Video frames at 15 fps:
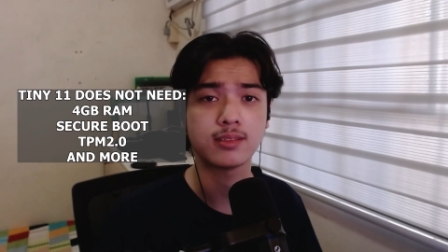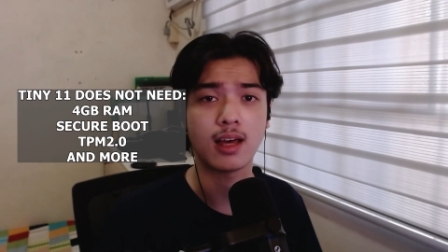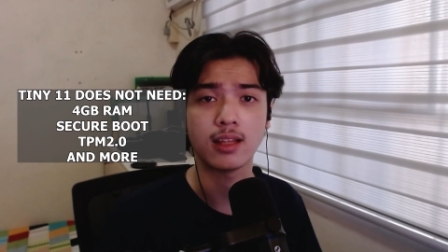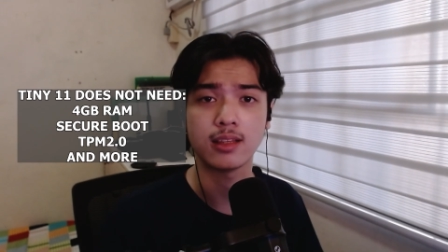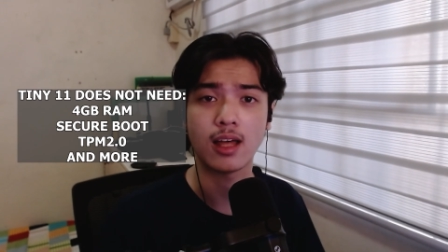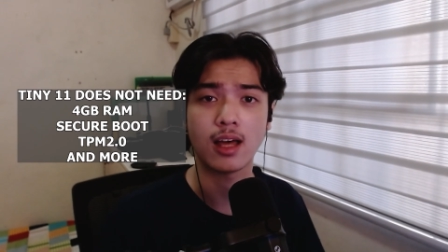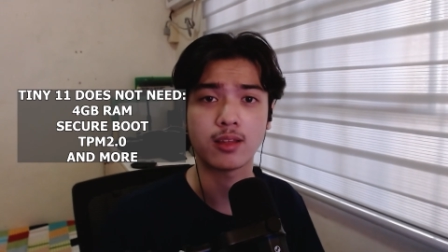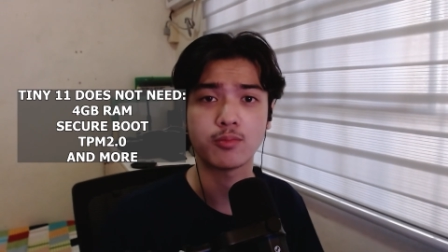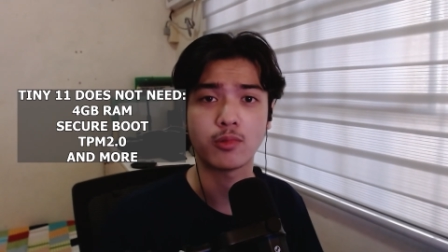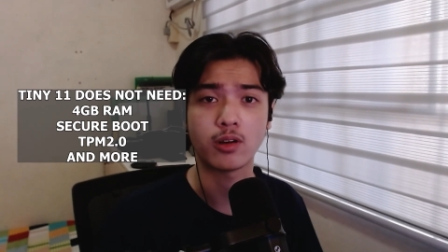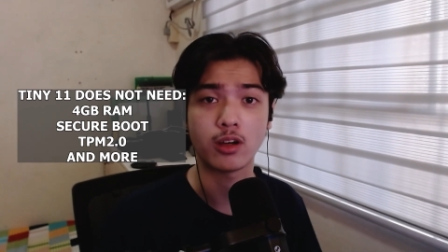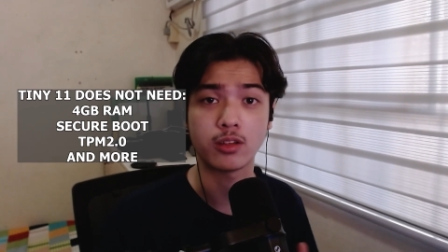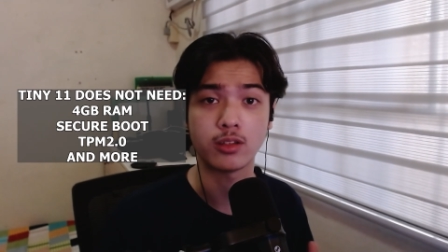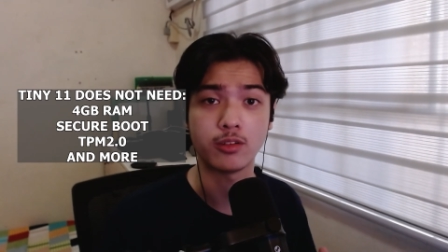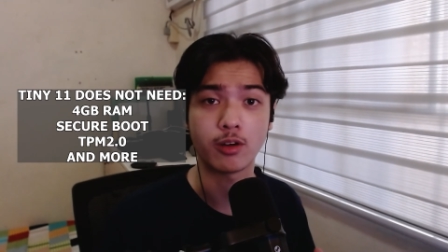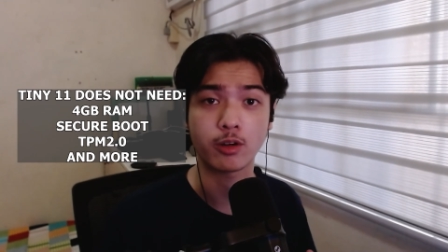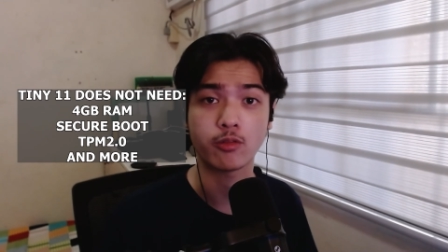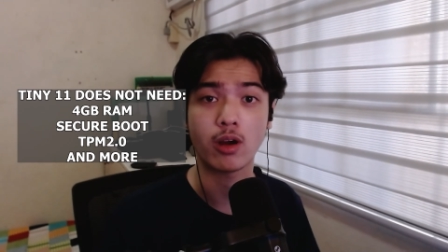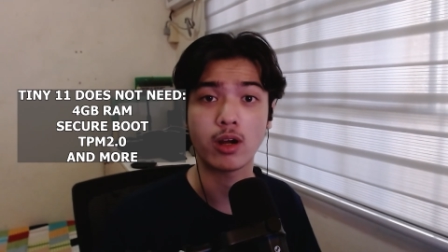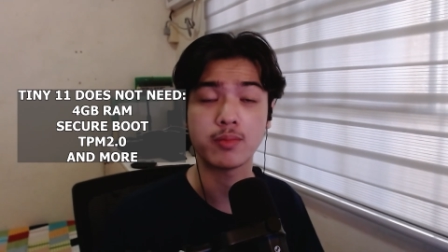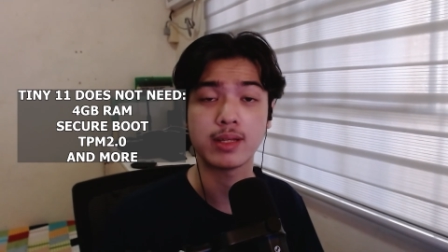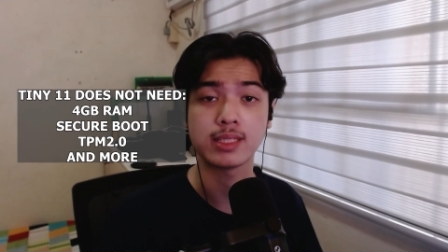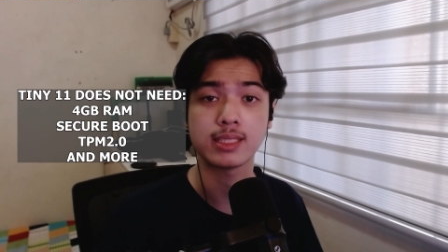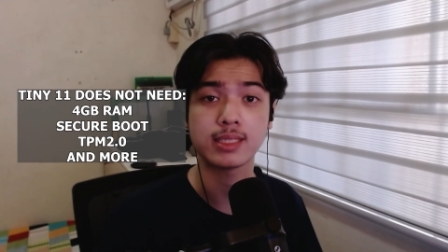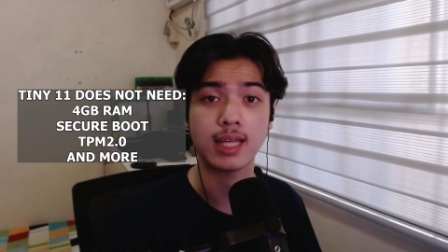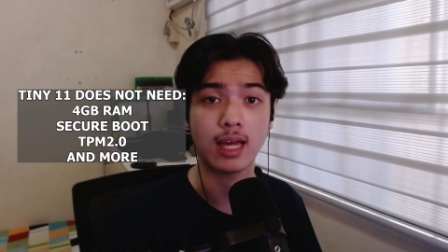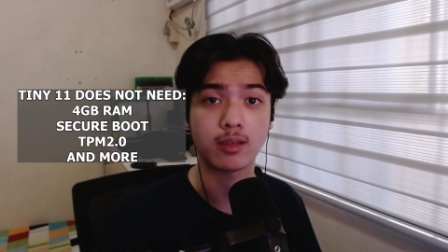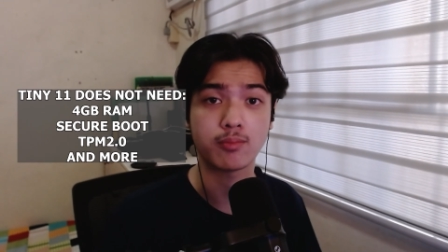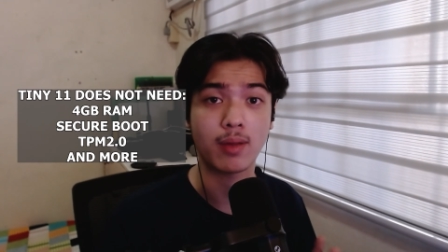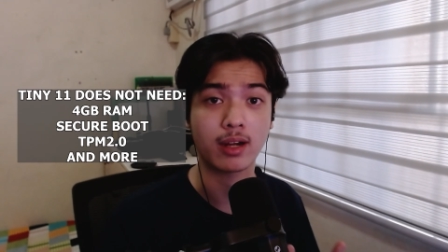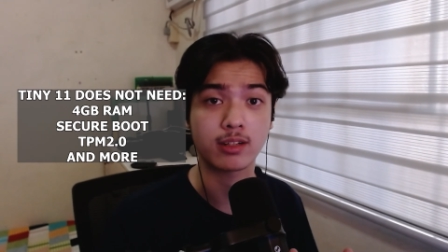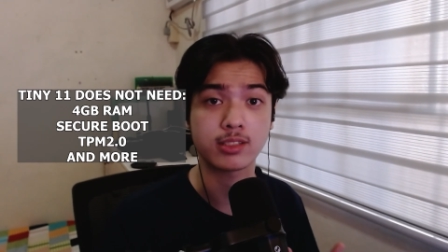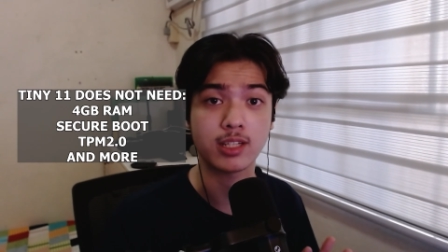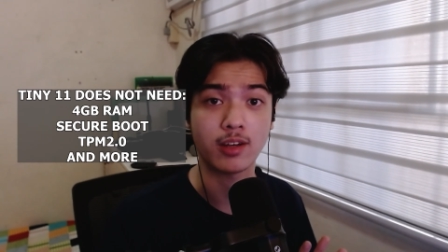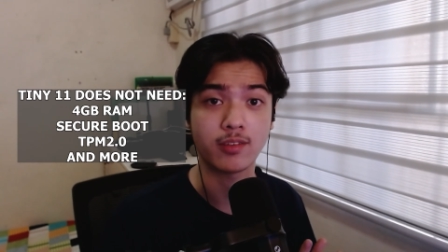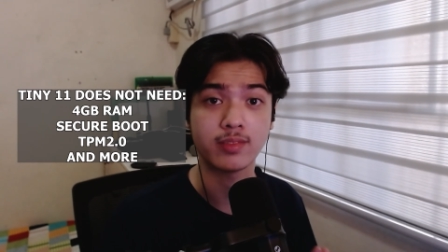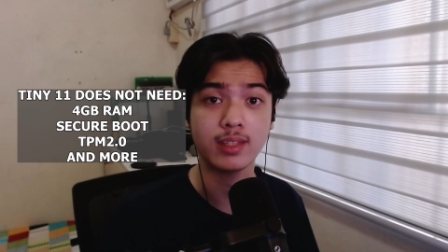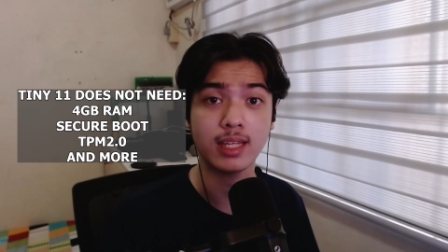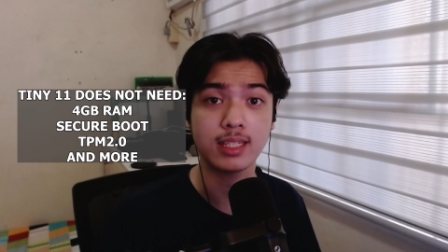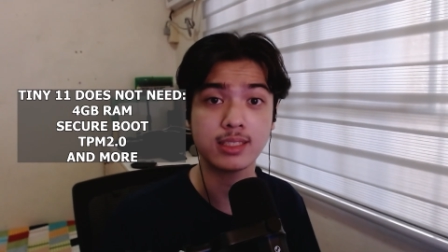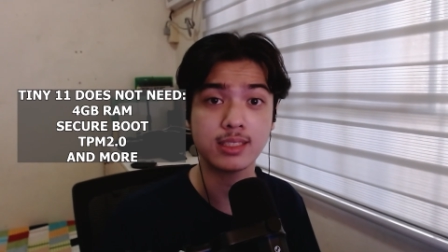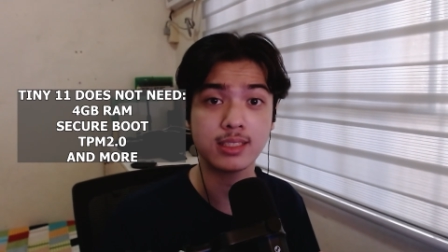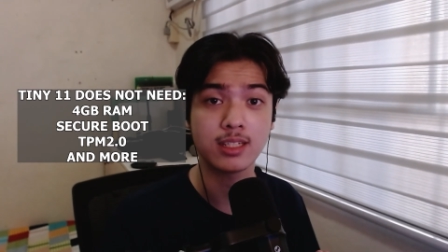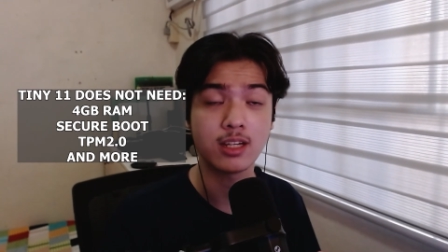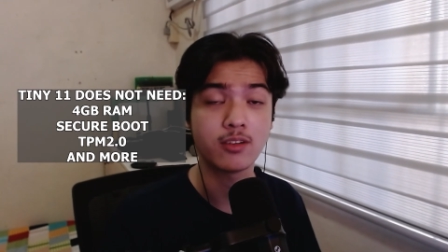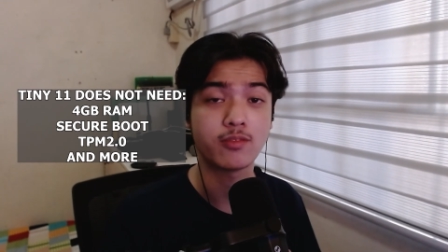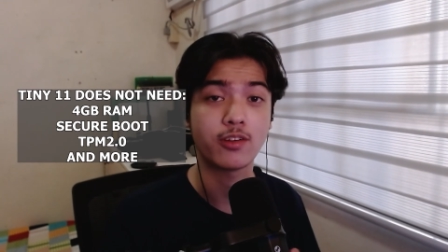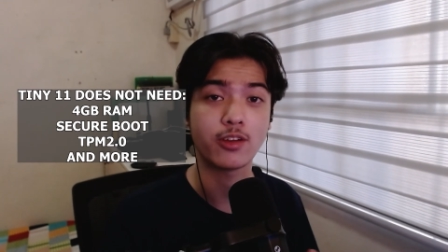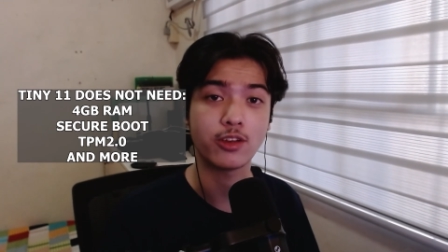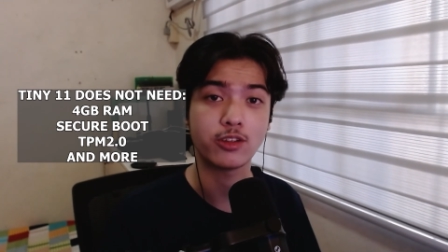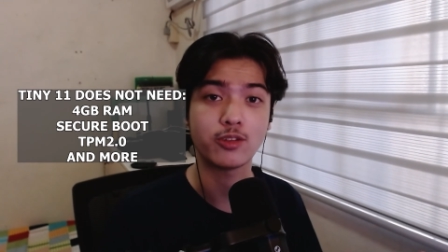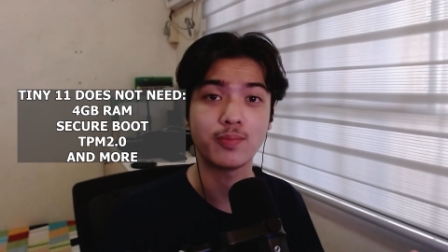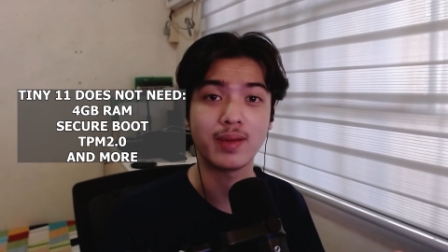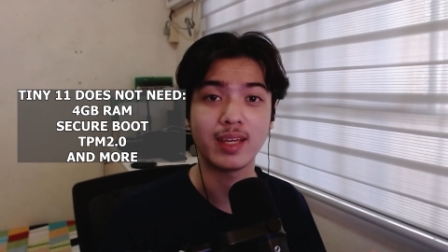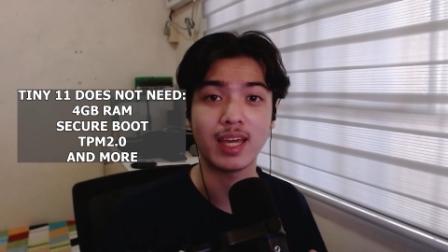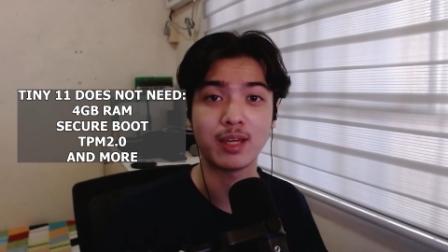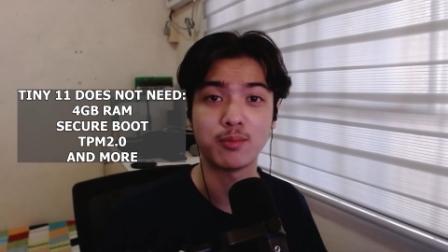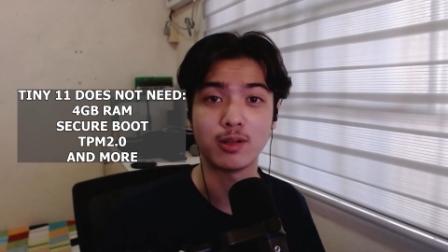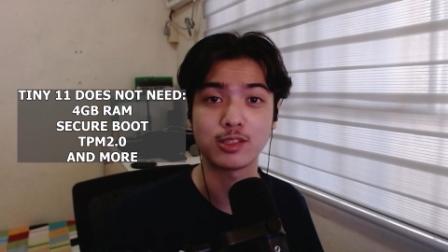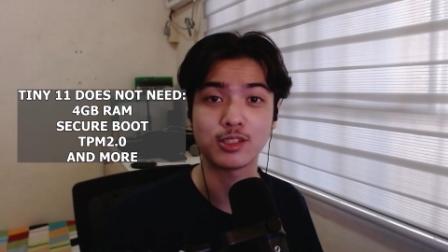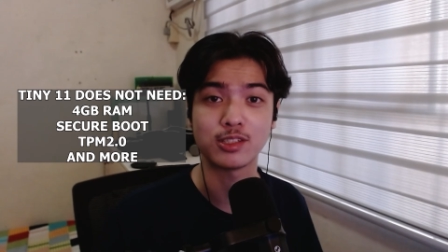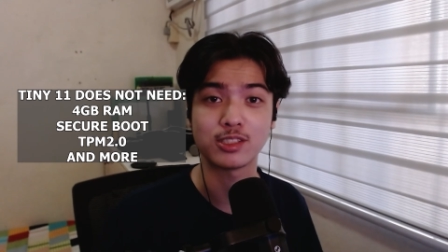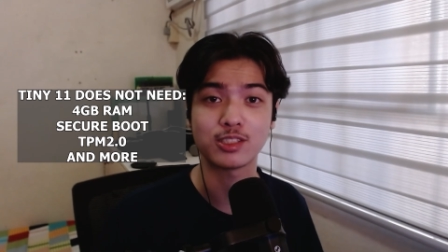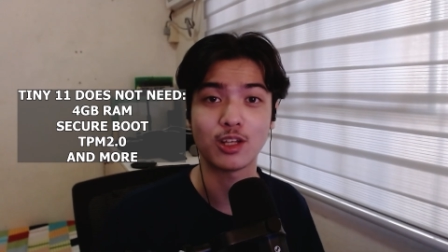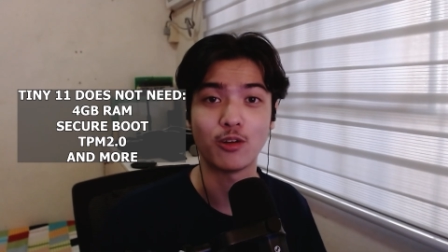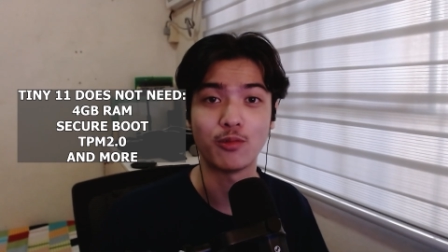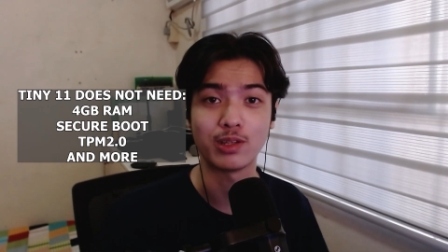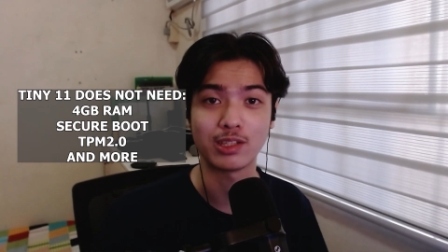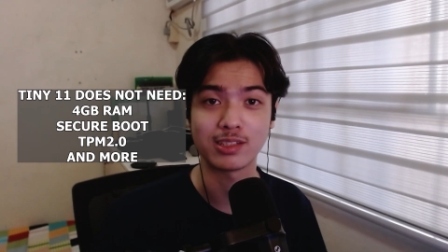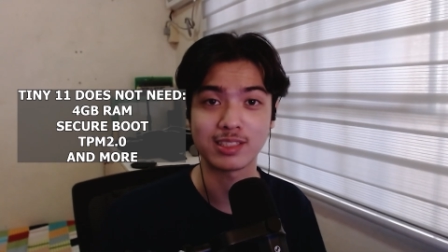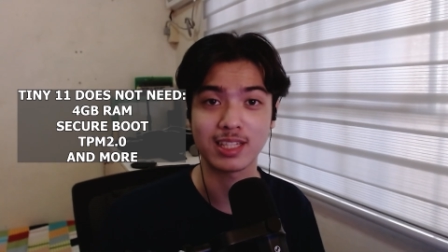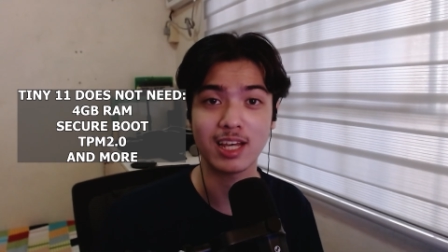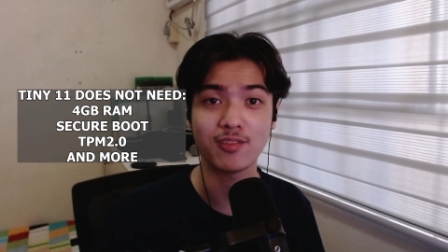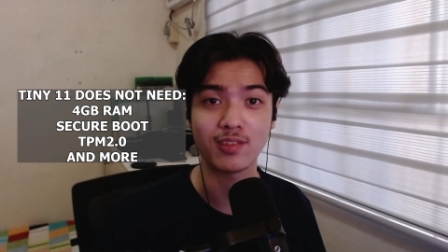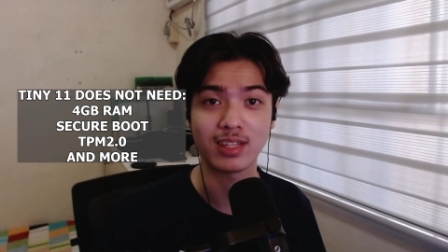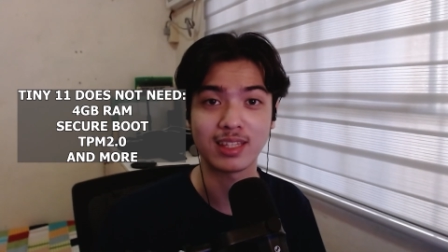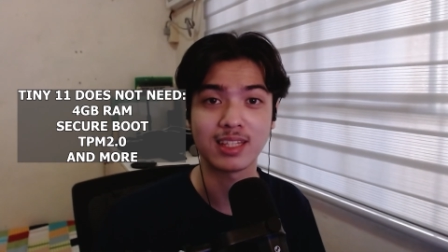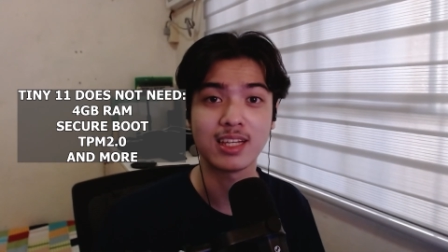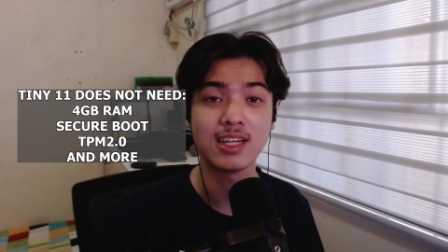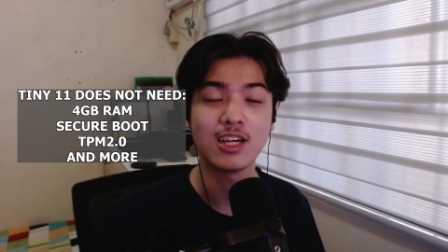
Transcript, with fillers: a lot more other requirements that Microsoft needs for you to be able to install Windows 11.